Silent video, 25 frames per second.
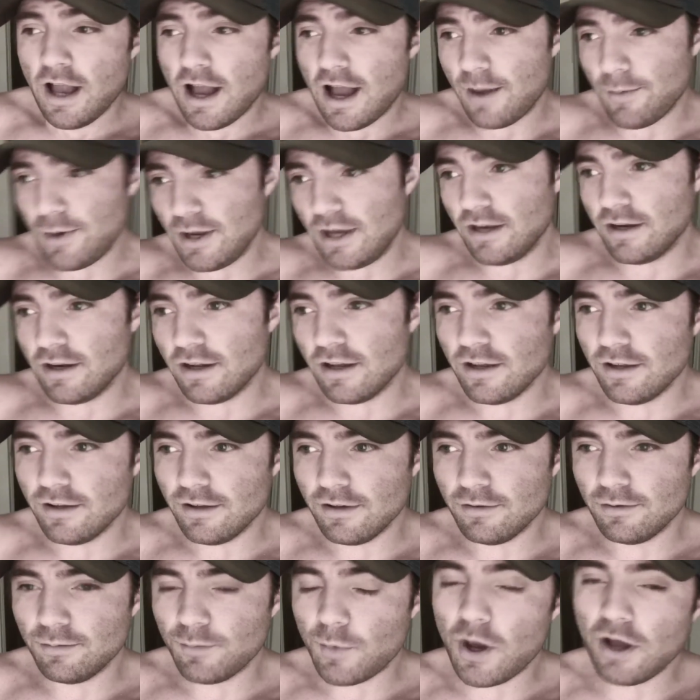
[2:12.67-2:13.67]
I mean,
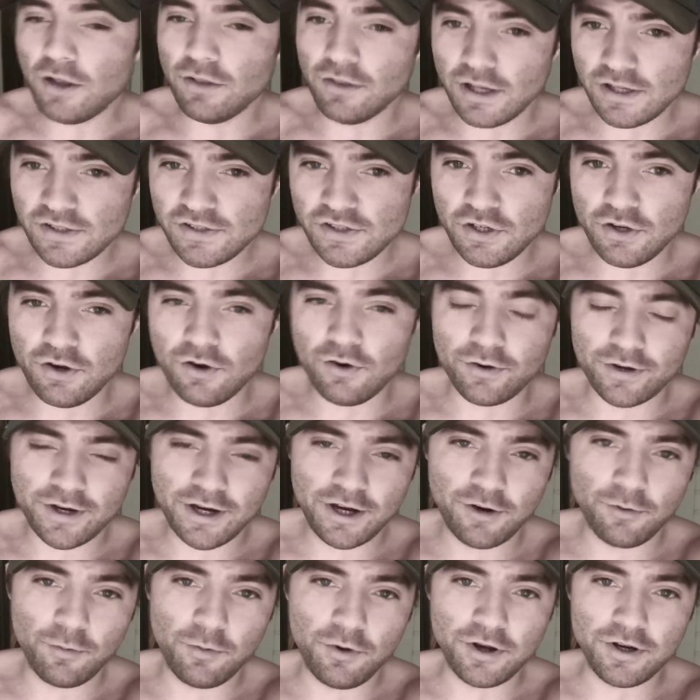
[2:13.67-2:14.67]
unless you don't
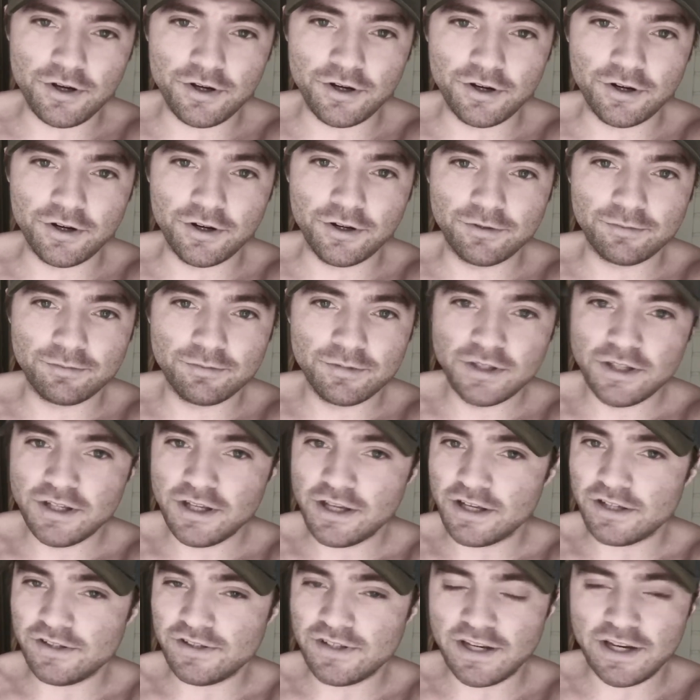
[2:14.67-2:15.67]
care what your
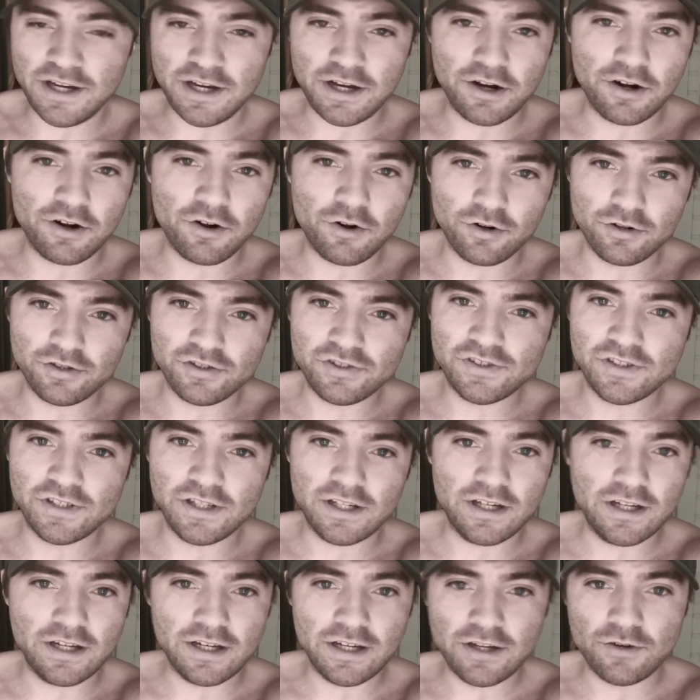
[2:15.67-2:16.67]
kids hear or
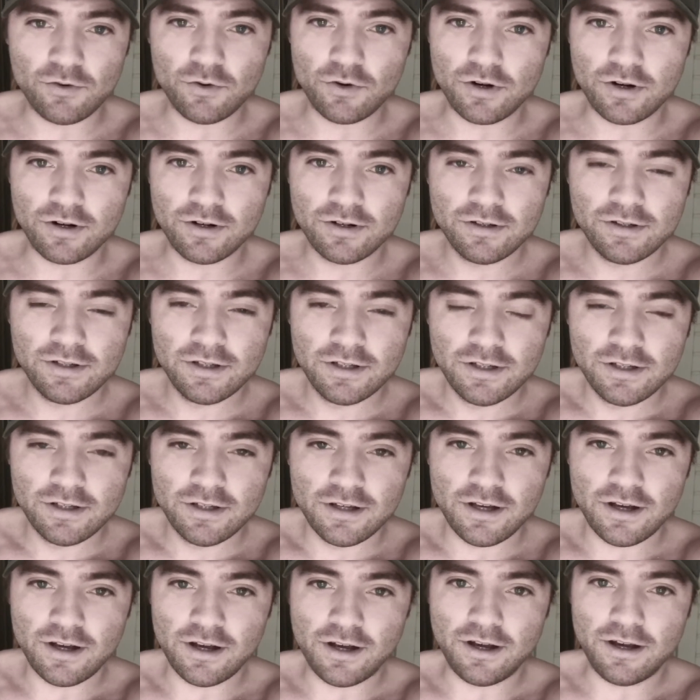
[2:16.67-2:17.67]
see or,
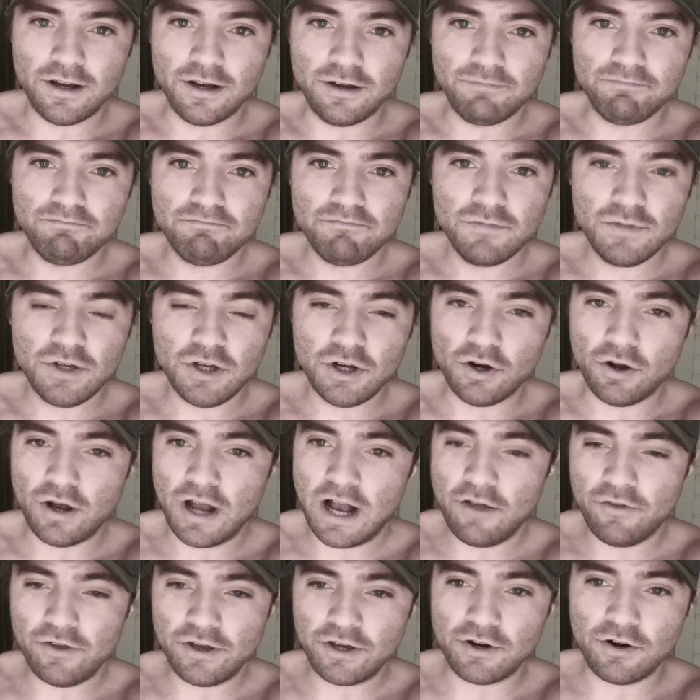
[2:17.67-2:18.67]

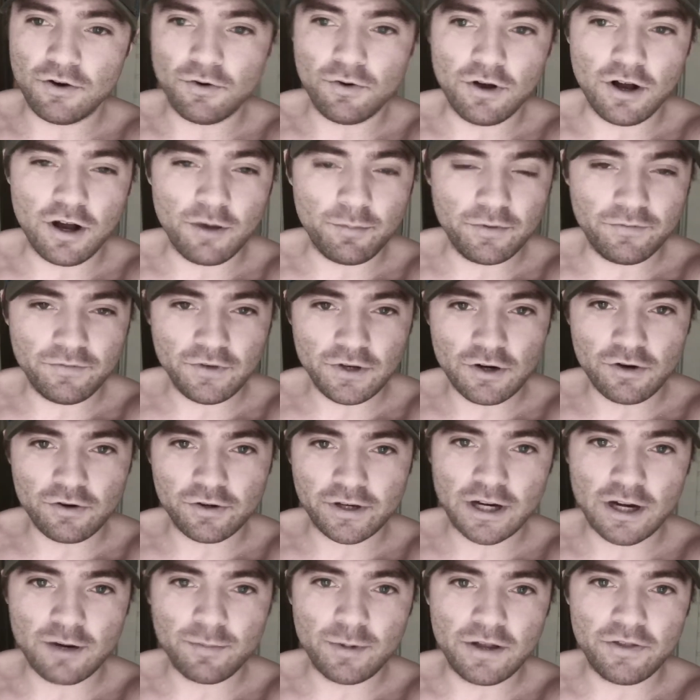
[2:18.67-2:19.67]
how they grow up. If you don't
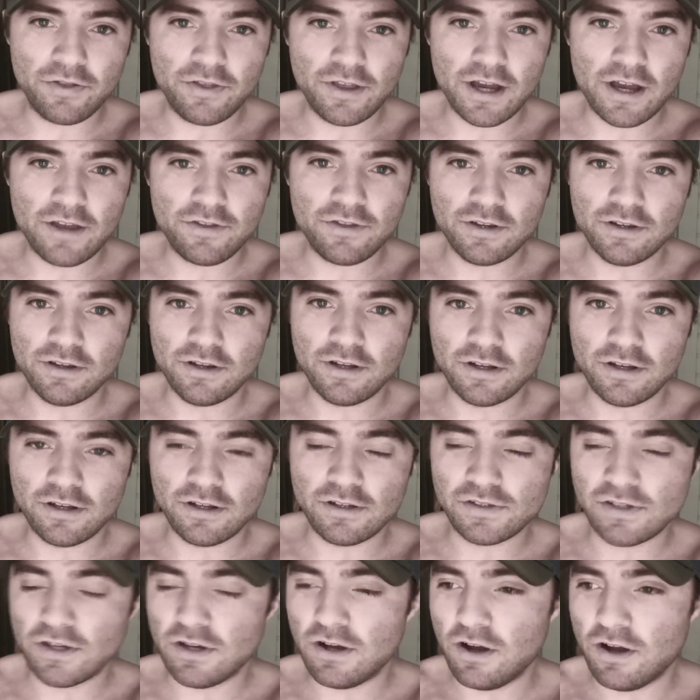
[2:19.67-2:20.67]
care about that, then
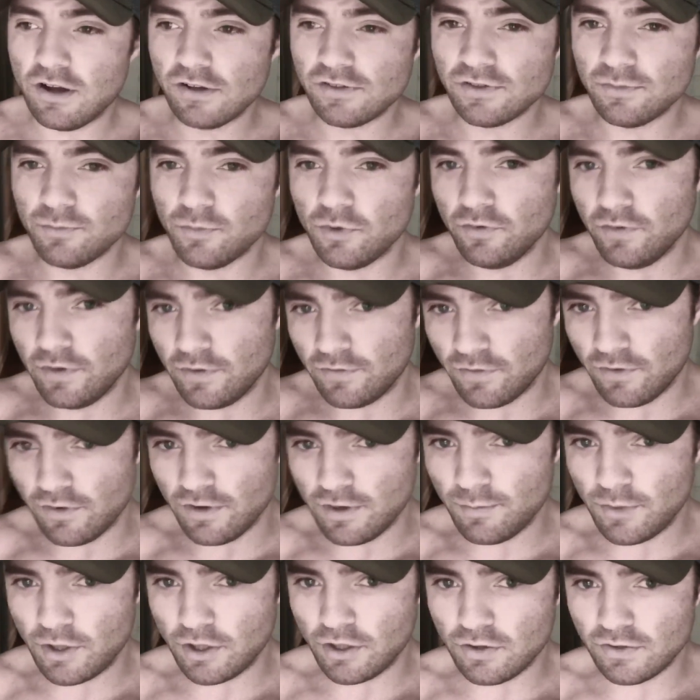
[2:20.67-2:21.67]
it's an awesome movie for
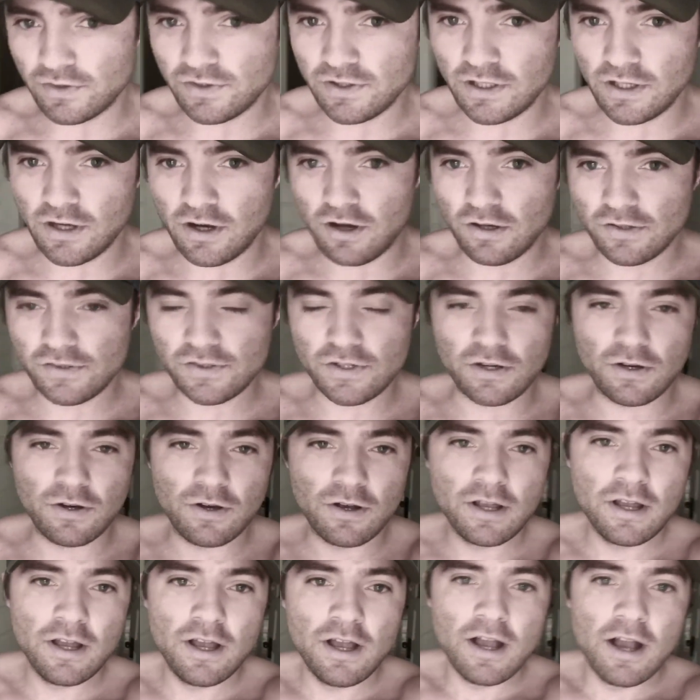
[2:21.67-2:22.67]
them to go see also.
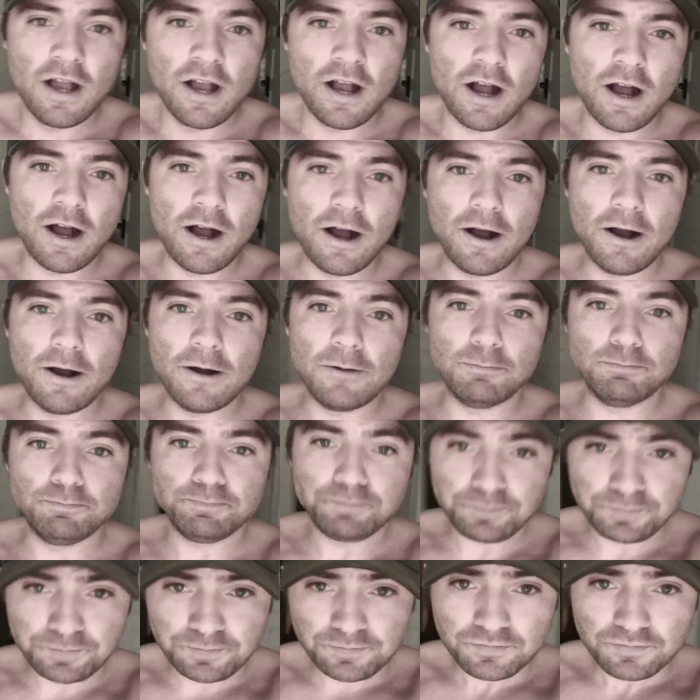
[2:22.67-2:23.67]
And